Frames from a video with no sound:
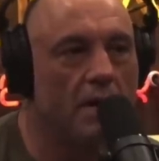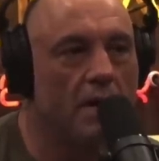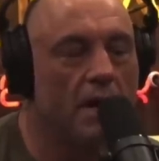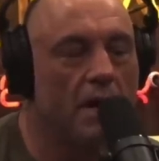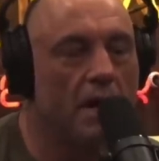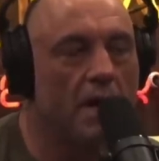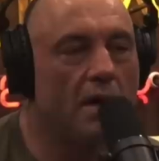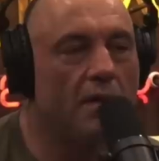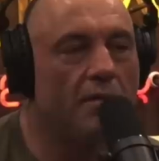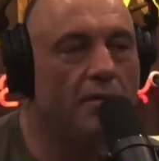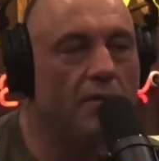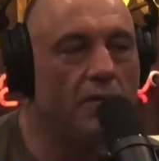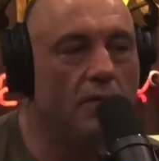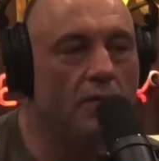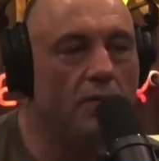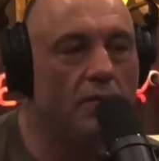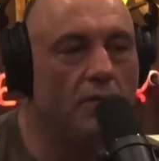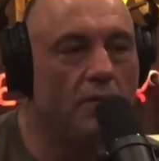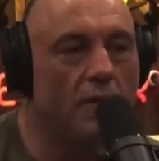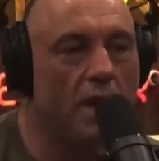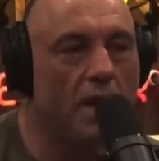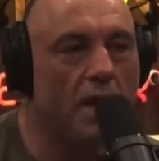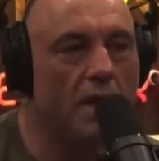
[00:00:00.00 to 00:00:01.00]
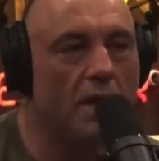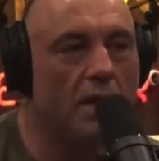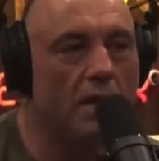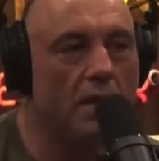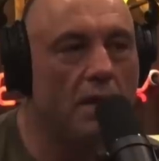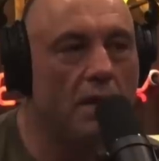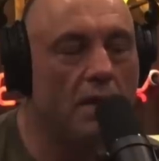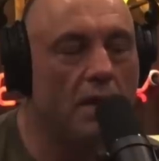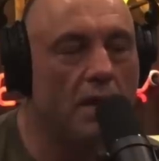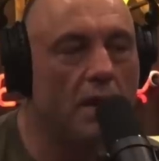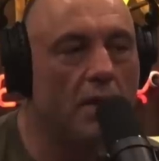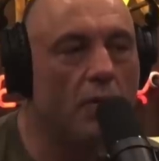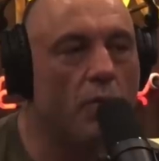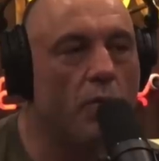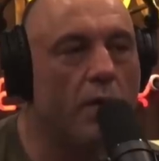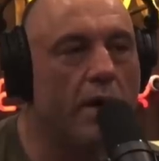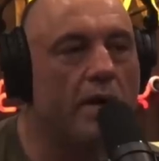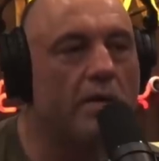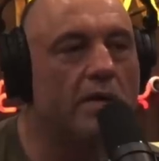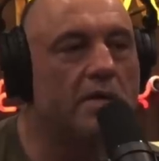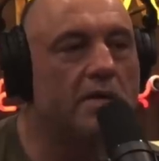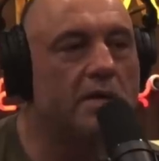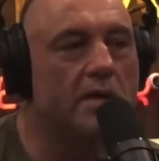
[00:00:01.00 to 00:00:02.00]
And if you can, like,
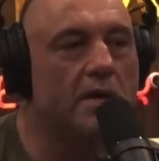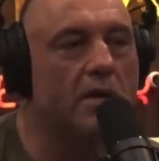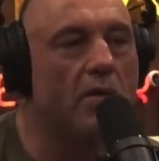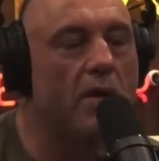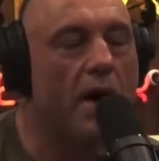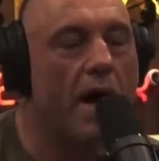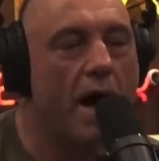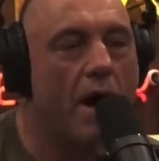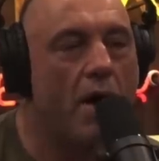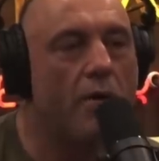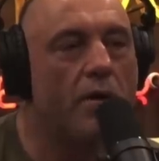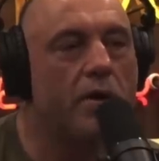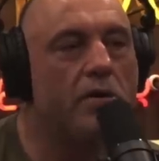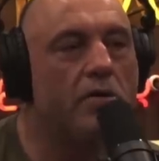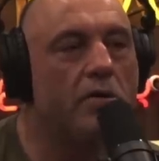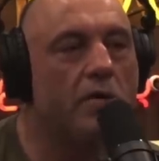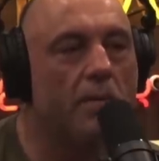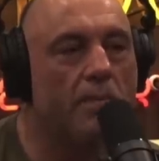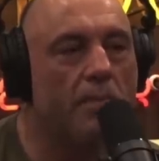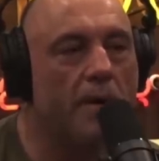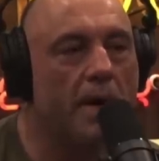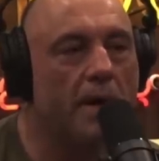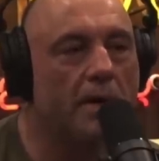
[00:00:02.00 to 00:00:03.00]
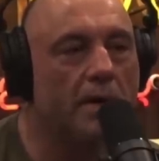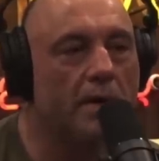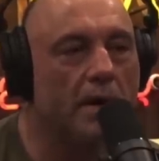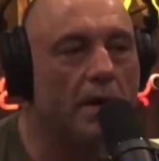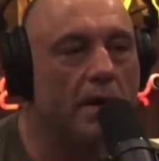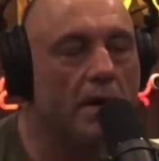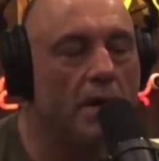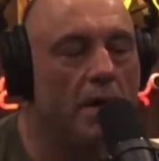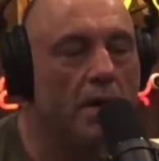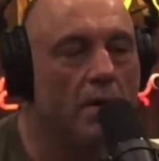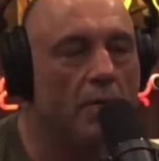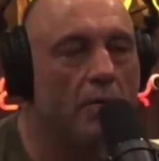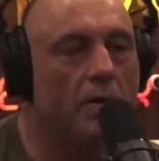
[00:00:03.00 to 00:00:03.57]
where does it go? How are you compelling it?